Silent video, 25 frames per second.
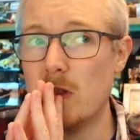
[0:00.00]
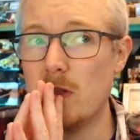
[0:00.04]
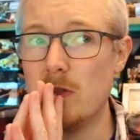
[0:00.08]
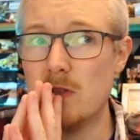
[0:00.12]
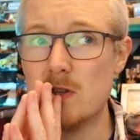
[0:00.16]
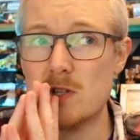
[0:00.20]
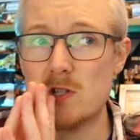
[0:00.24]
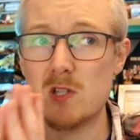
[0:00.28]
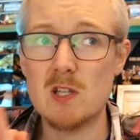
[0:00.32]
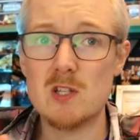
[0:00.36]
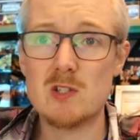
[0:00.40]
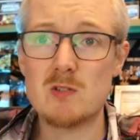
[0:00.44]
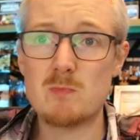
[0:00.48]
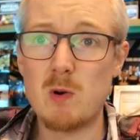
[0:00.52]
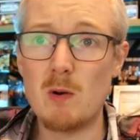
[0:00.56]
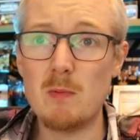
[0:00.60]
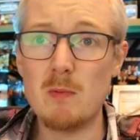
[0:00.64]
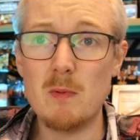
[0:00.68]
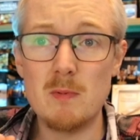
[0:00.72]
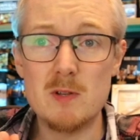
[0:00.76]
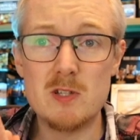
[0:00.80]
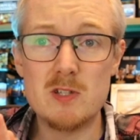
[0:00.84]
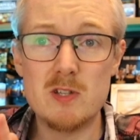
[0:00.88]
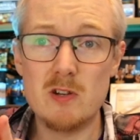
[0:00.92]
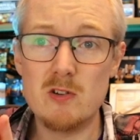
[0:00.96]
This list
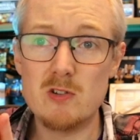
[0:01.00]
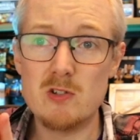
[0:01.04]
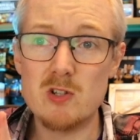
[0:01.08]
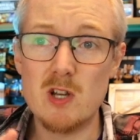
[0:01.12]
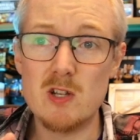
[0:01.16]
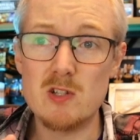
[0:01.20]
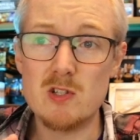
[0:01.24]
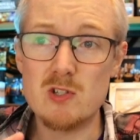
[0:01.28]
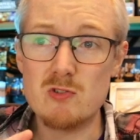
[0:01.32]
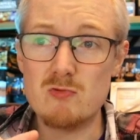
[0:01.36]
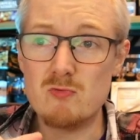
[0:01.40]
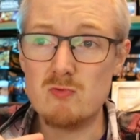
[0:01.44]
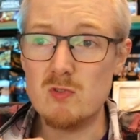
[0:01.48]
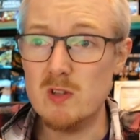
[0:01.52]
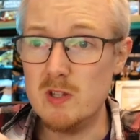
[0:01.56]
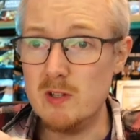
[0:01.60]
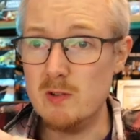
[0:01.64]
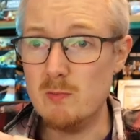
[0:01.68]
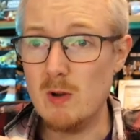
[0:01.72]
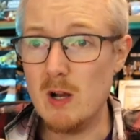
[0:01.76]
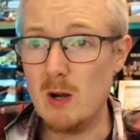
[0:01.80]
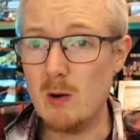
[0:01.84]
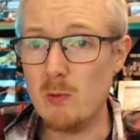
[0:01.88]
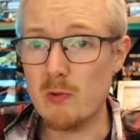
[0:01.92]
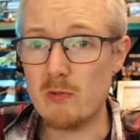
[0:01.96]
probably synergizes really
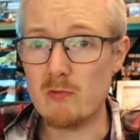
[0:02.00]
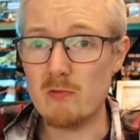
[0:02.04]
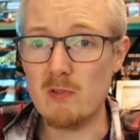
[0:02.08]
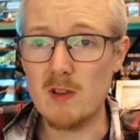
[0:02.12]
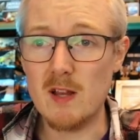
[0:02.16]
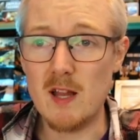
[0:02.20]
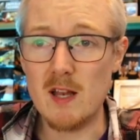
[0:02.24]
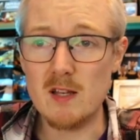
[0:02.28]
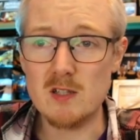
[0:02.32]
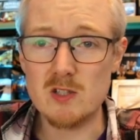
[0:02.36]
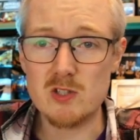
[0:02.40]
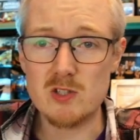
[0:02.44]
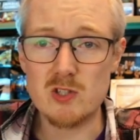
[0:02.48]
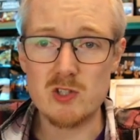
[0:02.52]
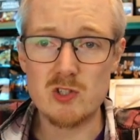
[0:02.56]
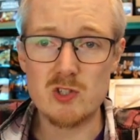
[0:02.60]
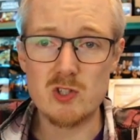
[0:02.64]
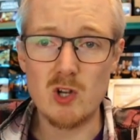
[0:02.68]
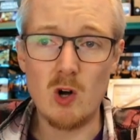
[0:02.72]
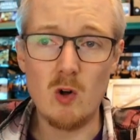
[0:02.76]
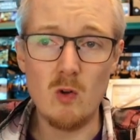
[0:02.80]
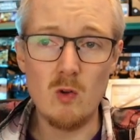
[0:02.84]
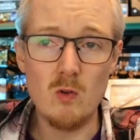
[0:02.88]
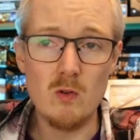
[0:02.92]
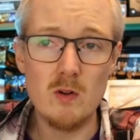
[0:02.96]
well with Relentless
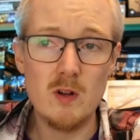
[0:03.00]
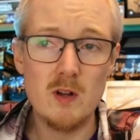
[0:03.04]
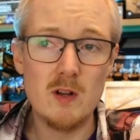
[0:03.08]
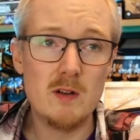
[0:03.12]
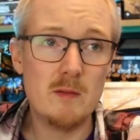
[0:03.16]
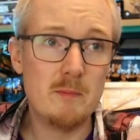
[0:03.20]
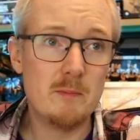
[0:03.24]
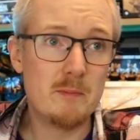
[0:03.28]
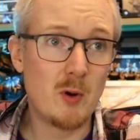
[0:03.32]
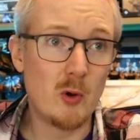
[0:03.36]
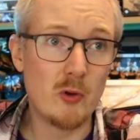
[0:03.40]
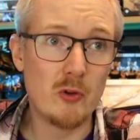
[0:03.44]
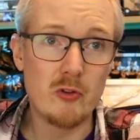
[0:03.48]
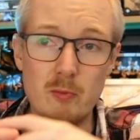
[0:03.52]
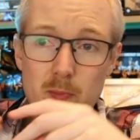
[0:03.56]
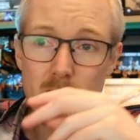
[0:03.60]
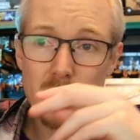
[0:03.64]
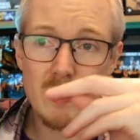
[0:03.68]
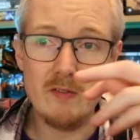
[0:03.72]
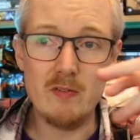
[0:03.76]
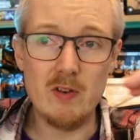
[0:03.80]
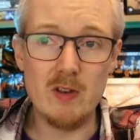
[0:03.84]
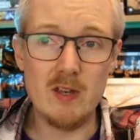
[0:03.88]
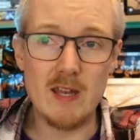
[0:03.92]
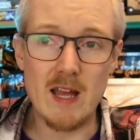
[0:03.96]
Assault,
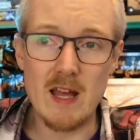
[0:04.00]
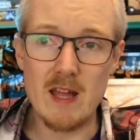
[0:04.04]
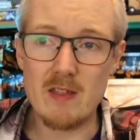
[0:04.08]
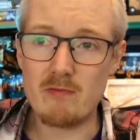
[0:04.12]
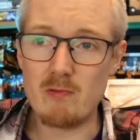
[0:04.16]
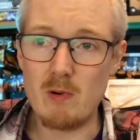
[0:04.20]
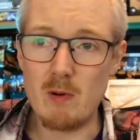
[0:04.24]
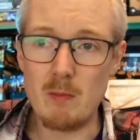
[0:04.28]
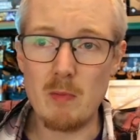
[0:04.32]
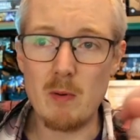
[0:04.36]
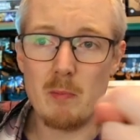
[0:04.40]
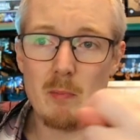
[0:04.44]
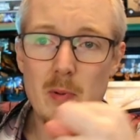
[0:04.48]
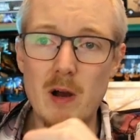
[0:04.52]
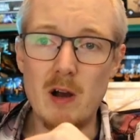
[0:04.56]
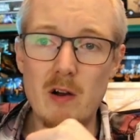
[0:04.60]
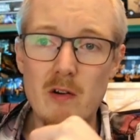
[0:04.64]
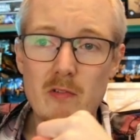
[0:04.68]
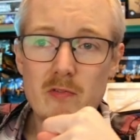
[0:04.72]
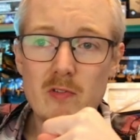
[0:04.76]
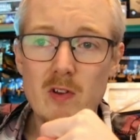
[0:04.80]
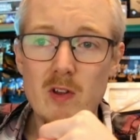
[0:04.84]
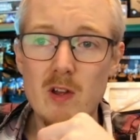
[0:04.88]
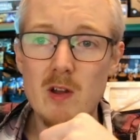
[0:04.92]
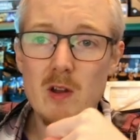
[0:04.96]
possibly even Death from
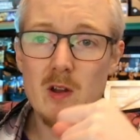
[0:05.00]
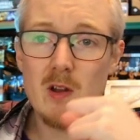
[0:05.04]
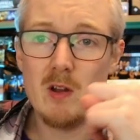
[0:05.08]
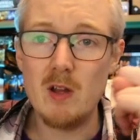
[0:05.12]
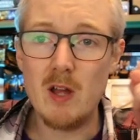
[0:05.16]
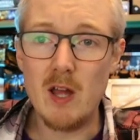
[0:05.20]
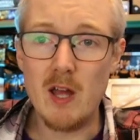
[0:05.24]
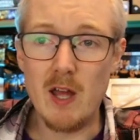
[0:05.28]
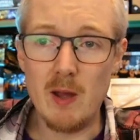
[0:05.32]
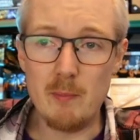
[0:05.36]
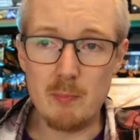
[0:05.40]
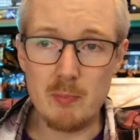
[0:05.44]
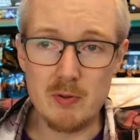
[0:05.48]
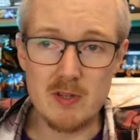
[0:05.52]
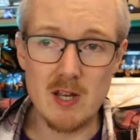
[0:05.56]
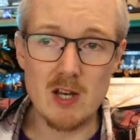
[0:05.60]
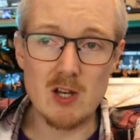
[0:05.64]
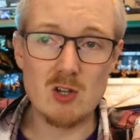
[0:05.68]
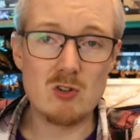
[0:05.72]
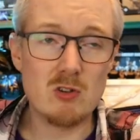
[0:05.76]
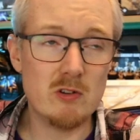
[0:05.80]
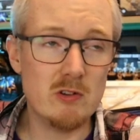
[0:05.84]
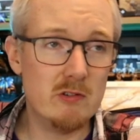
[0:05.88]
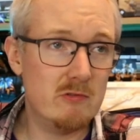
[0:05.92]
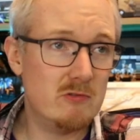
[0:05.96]
Above,
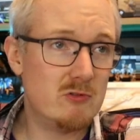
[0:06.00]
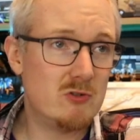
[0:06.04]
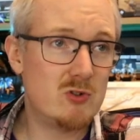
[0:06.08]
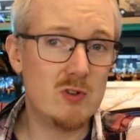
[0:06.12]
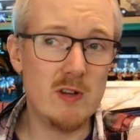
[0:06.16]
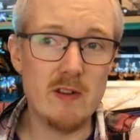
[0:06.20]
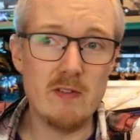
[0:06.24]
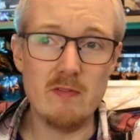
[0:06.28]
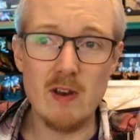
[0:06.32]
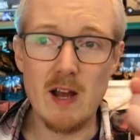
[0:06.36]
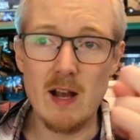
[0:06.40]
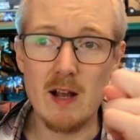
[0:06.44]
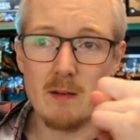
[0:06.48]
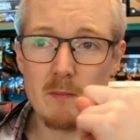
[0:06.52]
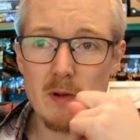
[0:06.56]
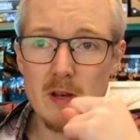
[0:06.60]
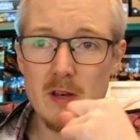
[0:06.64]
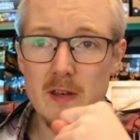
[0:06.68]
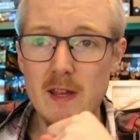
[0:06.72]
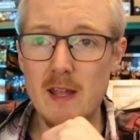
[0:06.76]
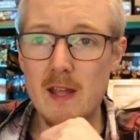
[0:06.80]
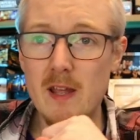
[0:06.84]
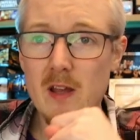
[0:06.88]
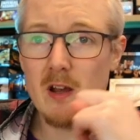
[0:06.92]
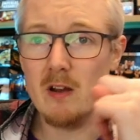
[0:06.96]
potentially Retrieve Nachman
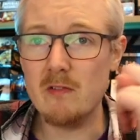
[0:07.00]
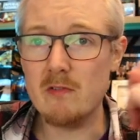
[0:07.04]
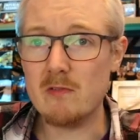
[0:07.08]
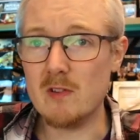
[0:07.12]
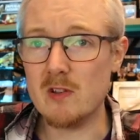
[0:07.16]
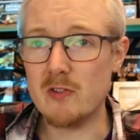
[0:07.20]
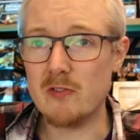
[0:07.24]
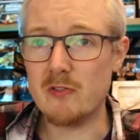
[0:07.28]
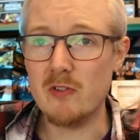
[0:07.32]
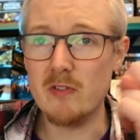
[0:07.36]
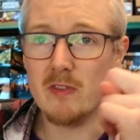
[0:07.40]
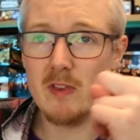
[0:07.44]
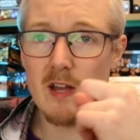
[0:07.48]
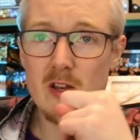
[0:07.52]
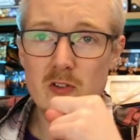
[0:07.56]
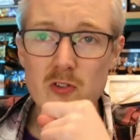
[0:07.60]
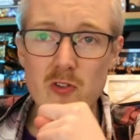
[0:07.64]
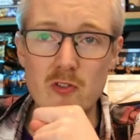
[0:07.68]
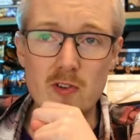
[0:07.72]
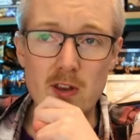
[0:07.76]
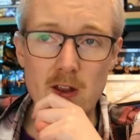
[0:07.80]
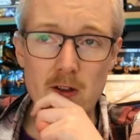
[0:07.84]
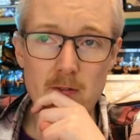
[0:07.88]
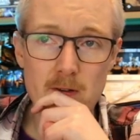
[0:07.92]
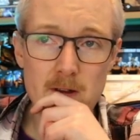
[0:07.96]
data. I've listed that
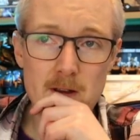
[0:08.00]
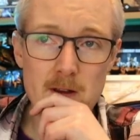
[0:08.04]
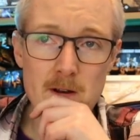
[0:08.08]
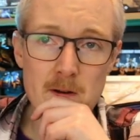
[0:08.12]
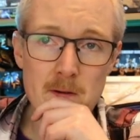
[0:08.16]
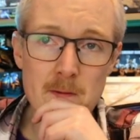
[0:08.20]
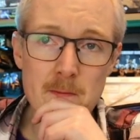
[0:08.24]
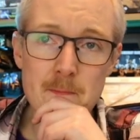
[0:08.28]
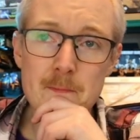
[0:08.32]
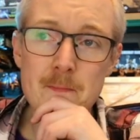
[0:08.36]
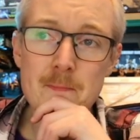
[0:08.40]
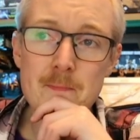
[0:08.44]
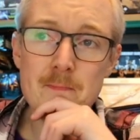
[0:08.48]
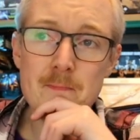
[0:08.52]
just down here.